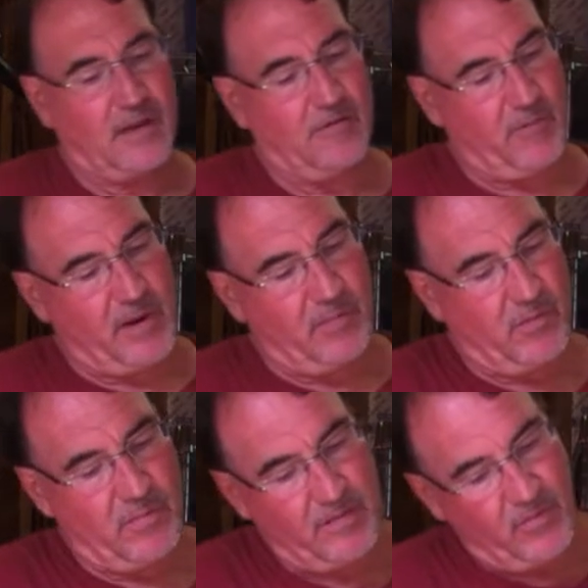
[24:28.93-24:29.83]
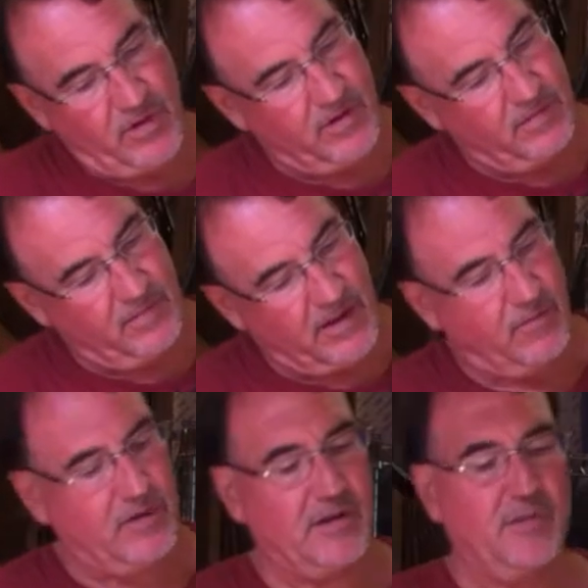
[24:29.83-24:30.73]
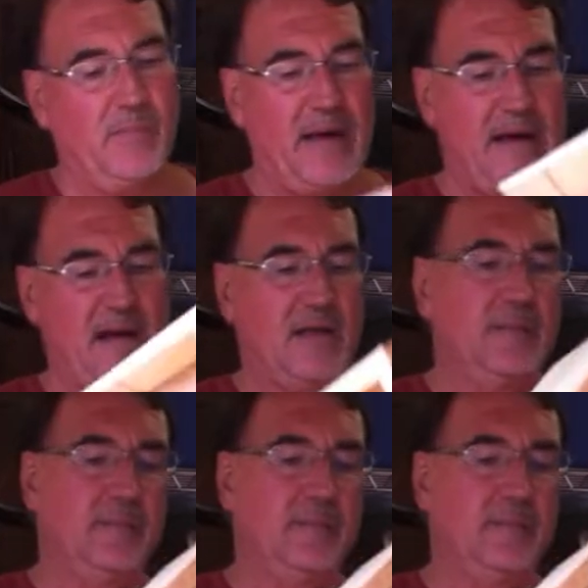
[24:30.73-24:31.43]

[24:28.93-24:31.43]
Can't remember. Maybe we did the back.